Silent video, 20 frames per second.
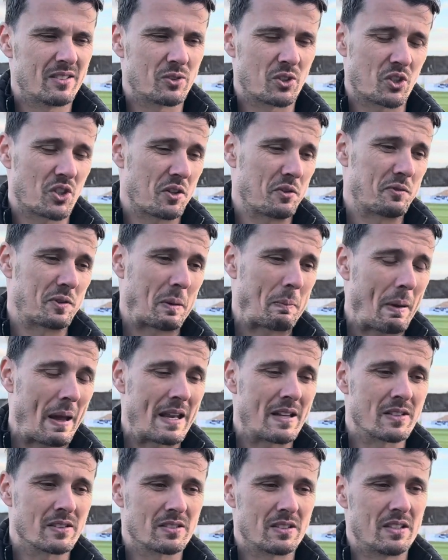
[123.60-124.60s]
There's a shout for a
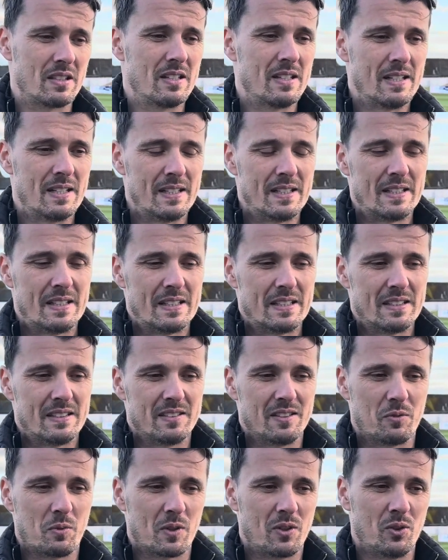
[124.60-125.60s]
penalty.
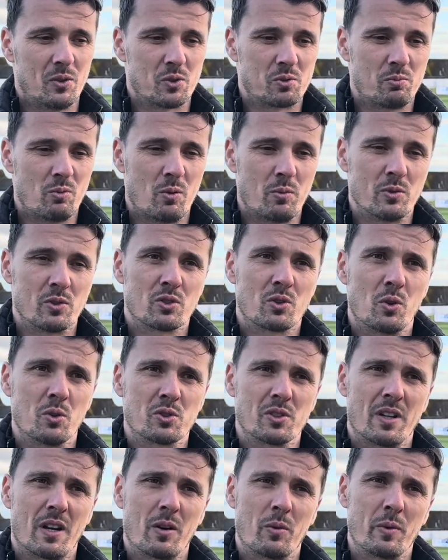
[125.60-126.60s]
If one of those moments goes
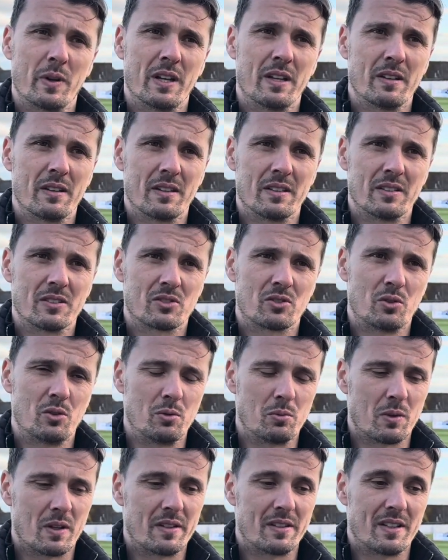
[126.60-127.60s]
in our way and it's
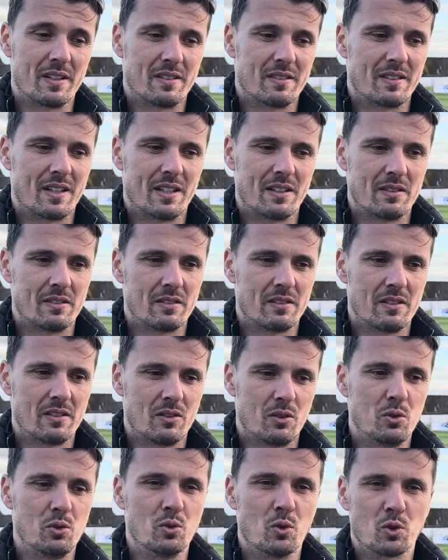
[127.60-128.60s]
2-1, then
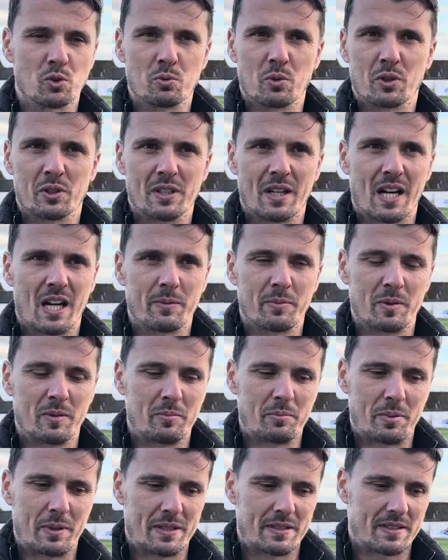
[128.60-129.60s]
who knows what could
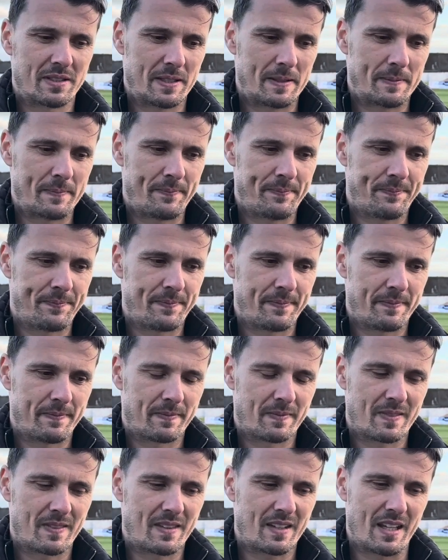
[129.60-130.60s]
happen. But the
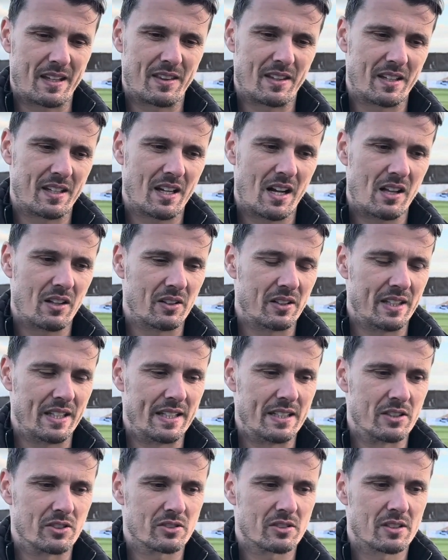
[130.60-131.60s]
reality
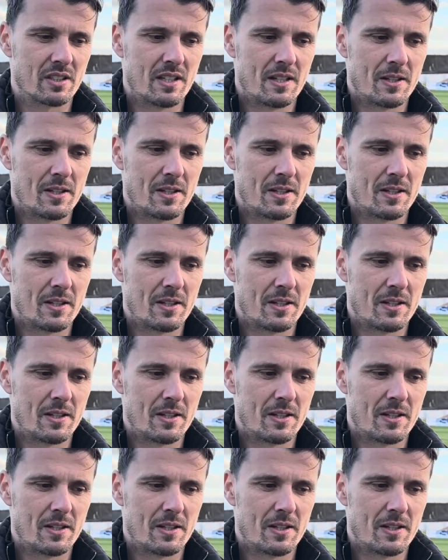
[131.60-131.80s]
is,